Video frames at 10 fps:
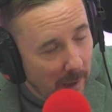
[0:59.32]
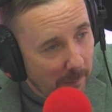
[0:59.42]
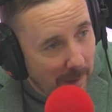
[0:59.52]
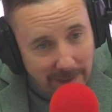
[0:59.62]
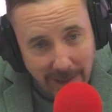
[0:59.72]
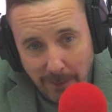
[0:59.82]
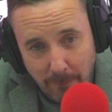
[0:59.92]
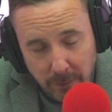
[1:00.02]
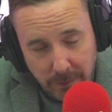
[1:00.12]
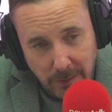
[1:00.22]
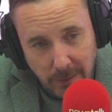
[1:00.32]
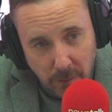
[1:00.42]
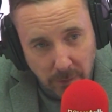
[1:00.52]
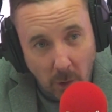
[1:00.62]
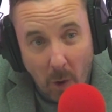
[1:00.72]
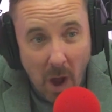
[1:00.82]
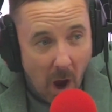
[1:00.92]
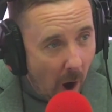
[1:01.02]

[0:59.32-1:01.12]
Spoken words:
And many of them are still sung. So